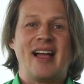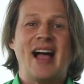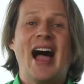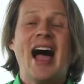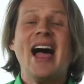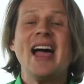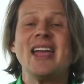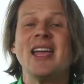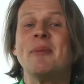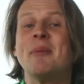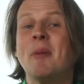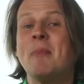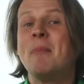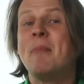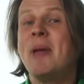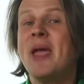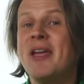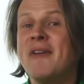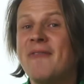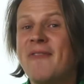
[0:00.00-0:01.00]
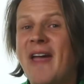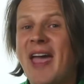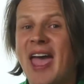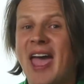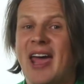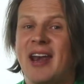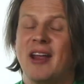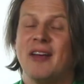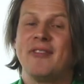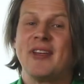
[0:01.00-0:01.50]
I am a big
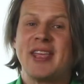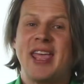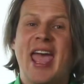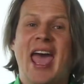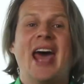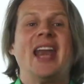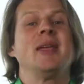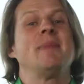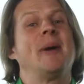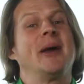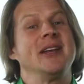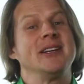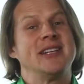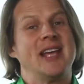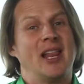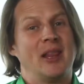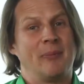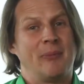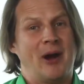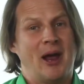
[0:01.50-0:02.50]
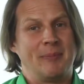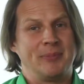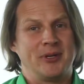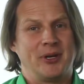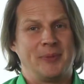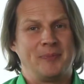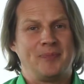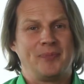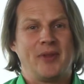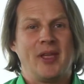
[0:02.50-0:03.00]
fan of the Caddie Buddy teleprompter.
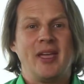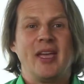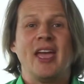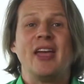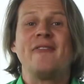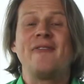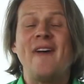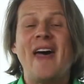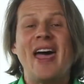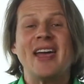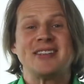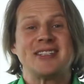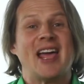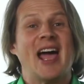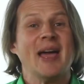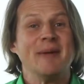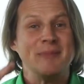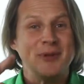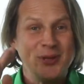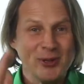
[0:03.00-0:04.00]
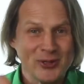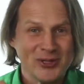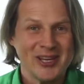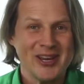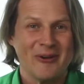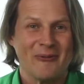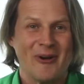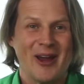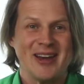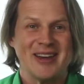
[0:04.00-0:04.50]
In fact, I'm using
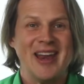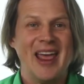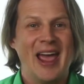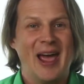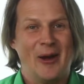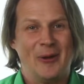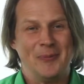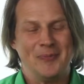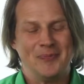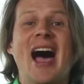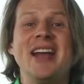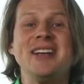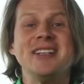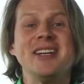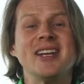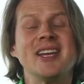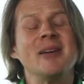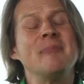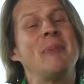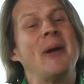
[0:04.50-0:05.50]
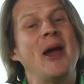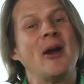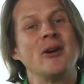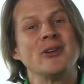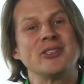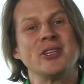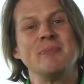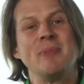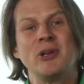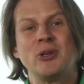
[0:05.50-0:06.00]
it right now. I did a
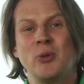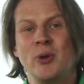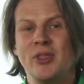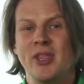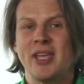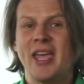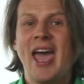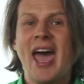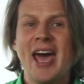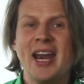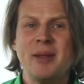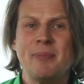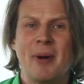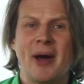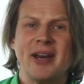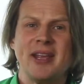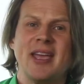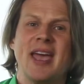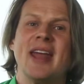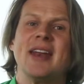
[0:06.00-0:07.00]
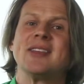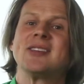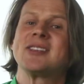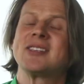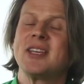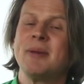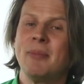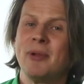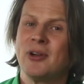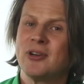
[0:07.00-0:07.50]
comparison between the Caddie Buddy and a
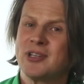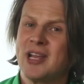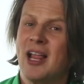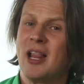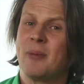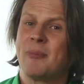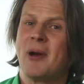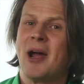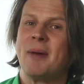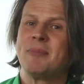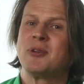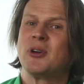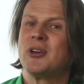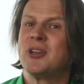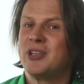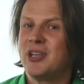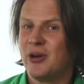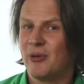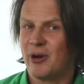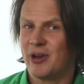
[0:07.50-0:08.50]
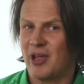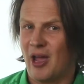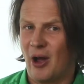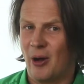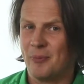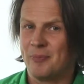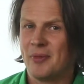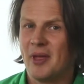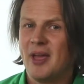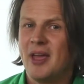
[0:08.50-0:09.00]
similar teleprompter a year ago.
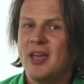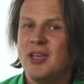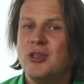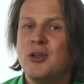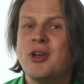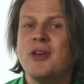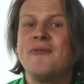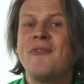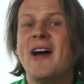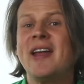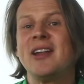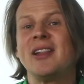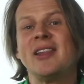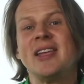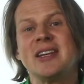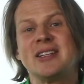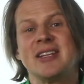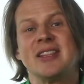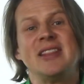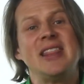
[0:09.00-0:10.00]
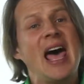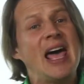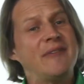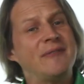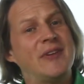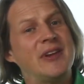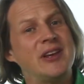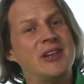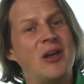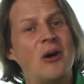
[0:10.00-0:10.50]
You can find a link to that
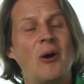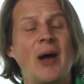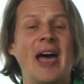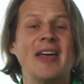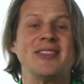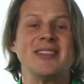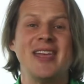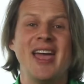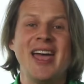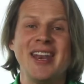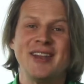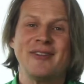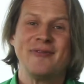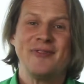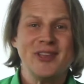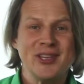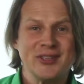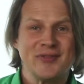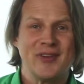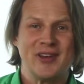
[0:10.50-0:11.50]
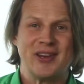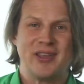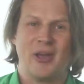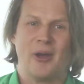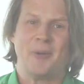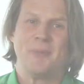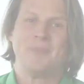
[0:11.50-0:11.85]
video at the end of this video.